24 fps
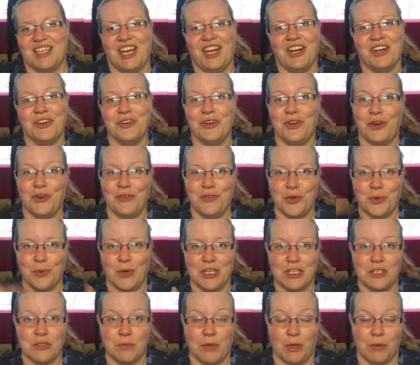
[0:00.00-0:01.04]
I don't know if you
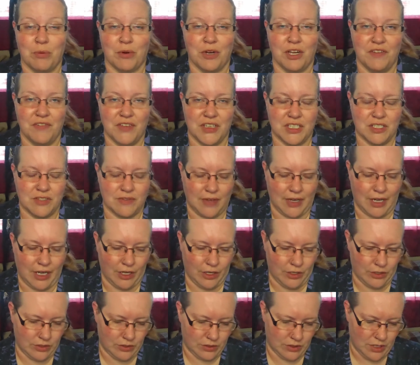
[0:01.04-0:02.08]
watched my previous
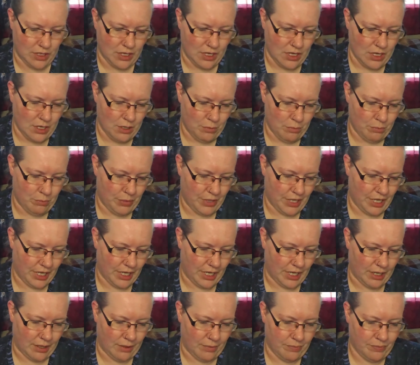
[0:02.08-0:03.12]
videos, but
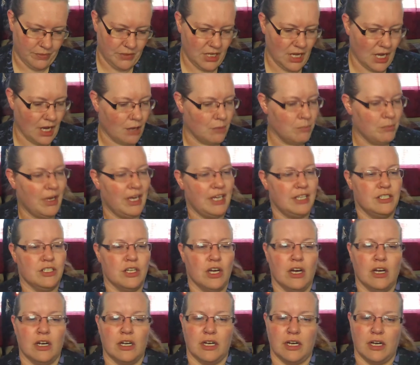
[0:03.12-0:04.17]
um, yeah, my
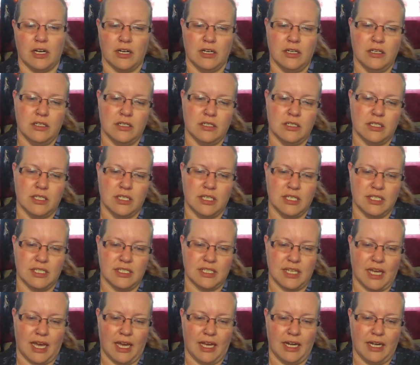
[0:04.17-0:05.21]
daughter
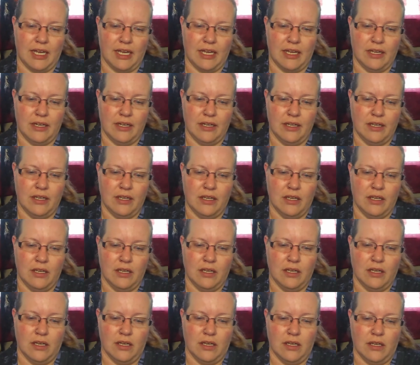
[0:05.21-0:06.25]
decided
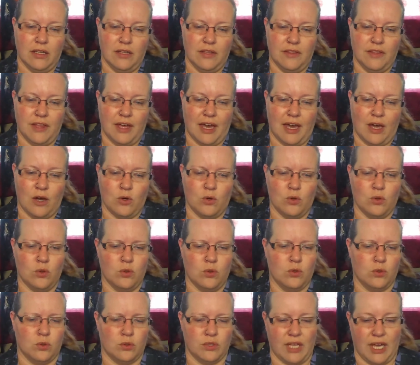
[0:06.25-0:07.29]
that
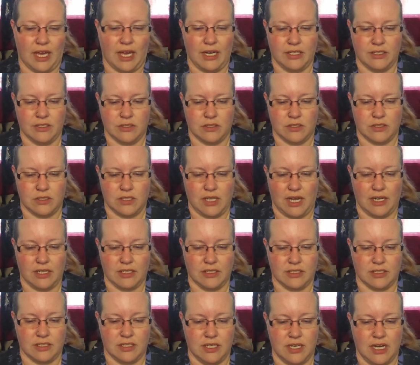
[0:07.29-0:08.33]
ooh, that is that
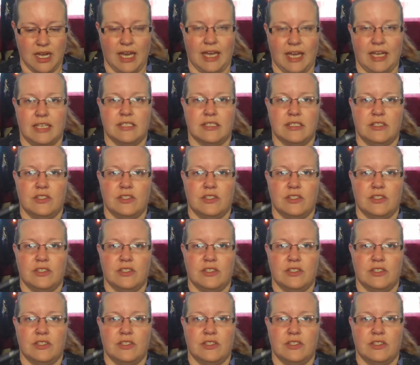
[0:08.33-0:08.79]
is nice.